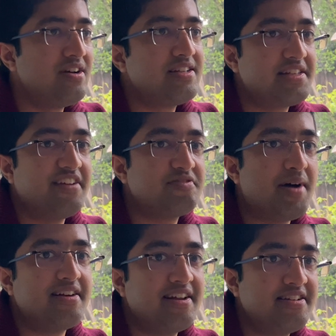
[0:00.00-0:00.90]
saves
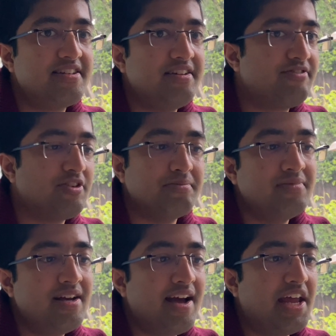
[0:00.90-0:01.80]
my identity
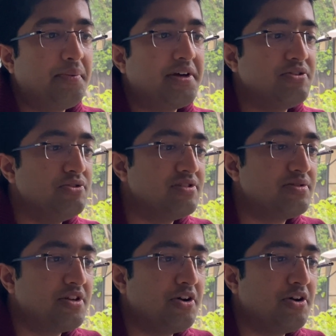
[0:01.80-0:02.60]
from anyone who's